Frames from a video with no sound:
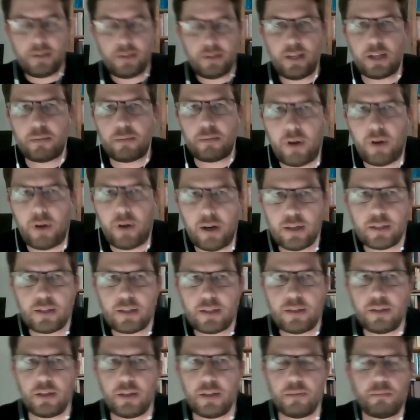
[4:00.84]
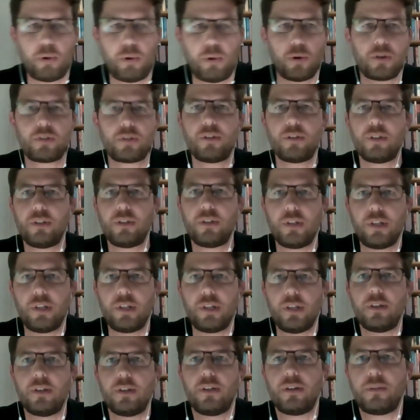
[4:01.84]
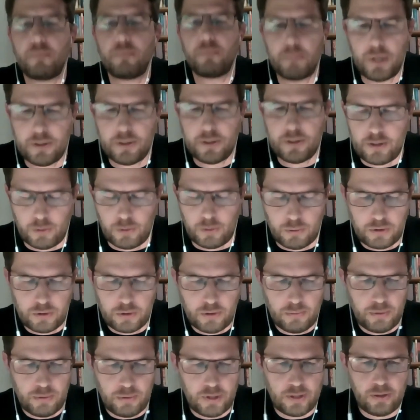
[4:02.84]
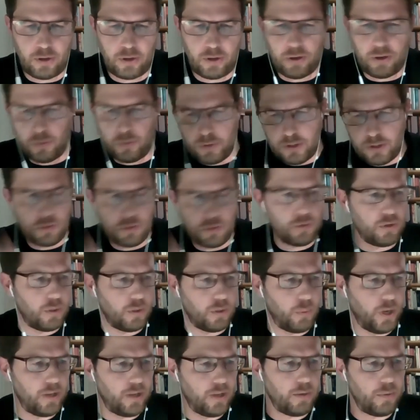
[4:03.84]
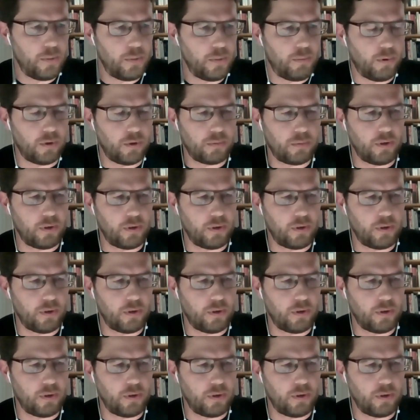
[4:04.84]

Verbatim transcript: take part in person in Minnesota, but not only due to the weather report,